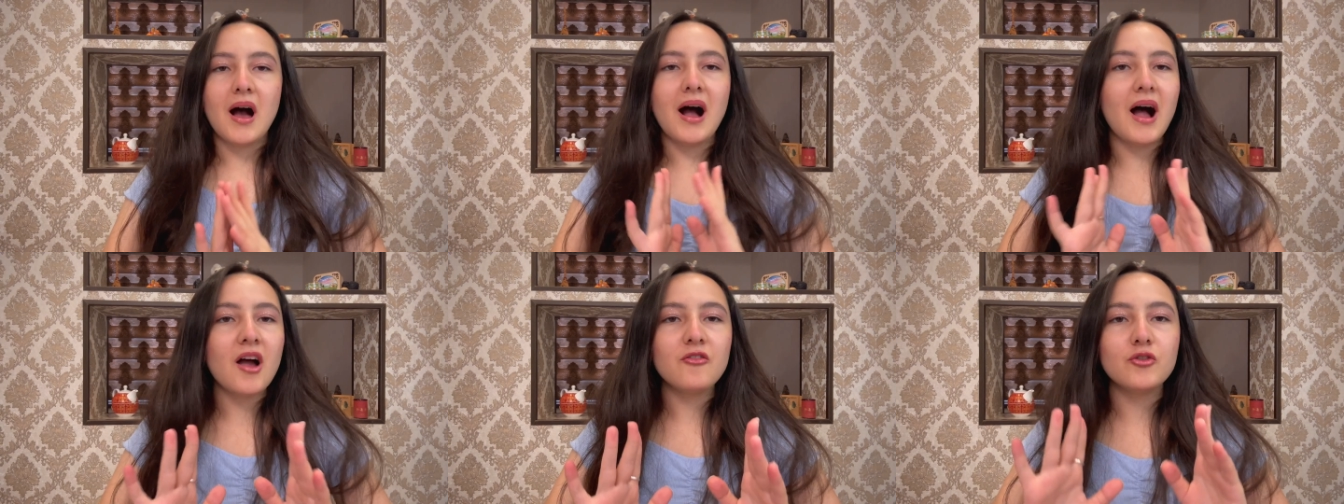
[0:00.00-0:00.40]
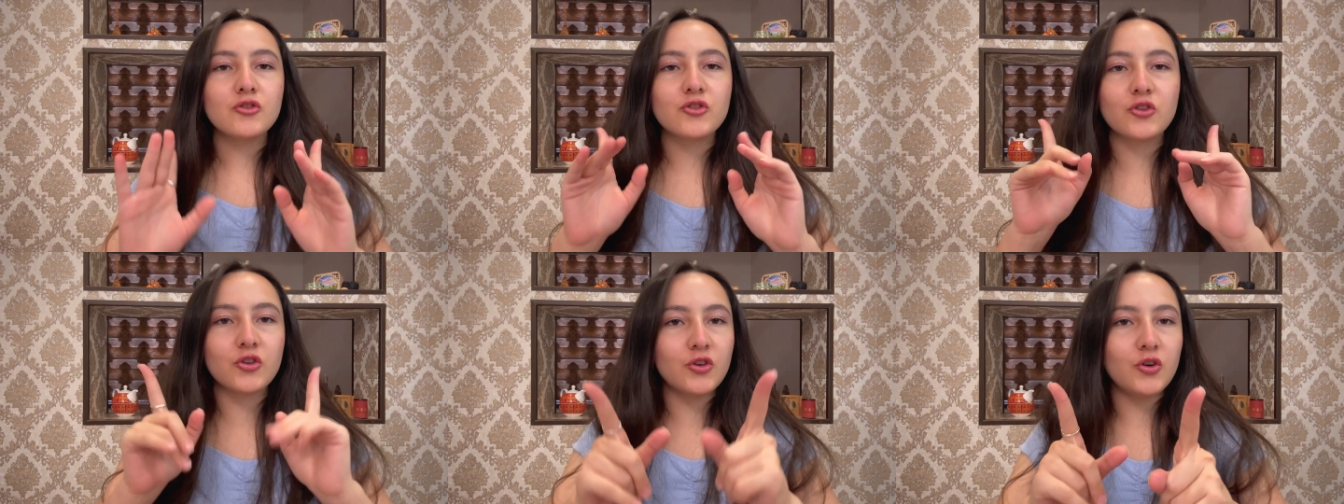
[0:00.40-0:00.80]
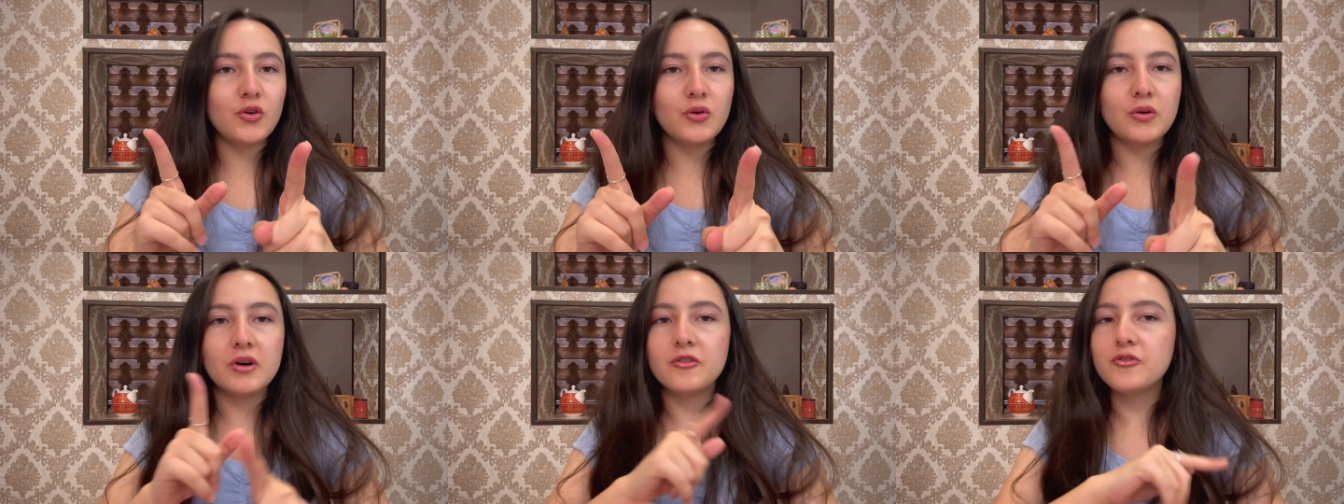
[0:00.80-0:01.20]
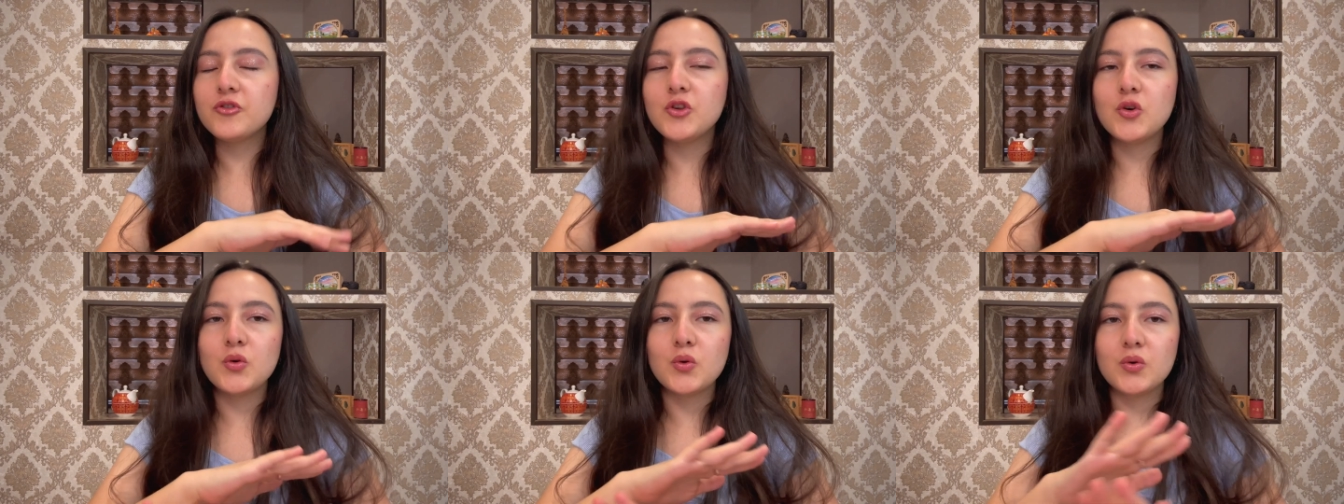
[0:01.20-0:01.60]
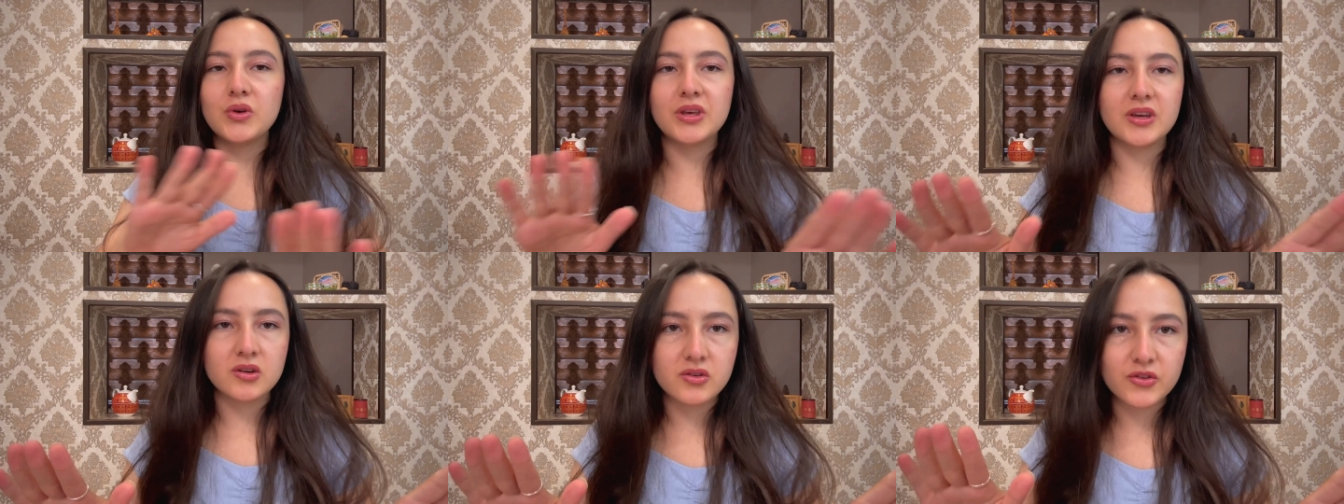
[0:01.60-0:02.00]
I was you a few
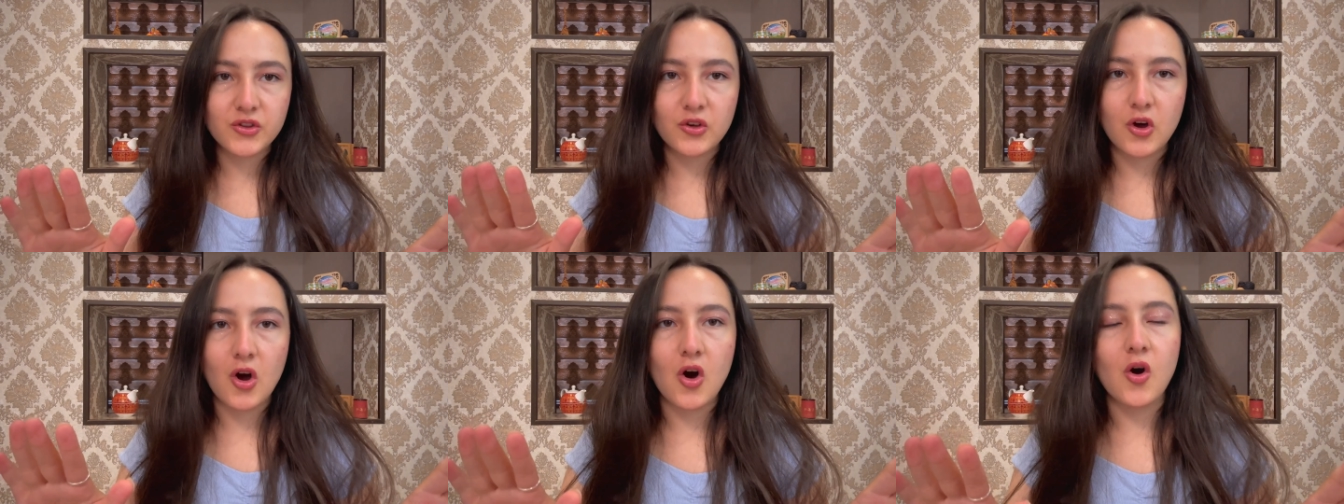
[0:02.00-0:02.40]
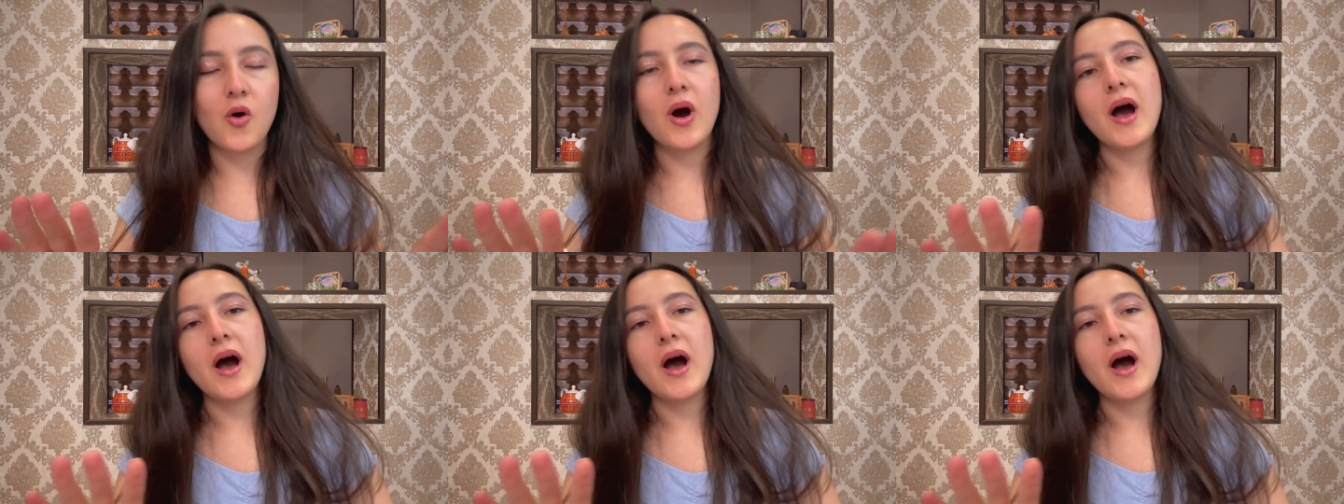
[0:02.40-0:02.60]
years ago.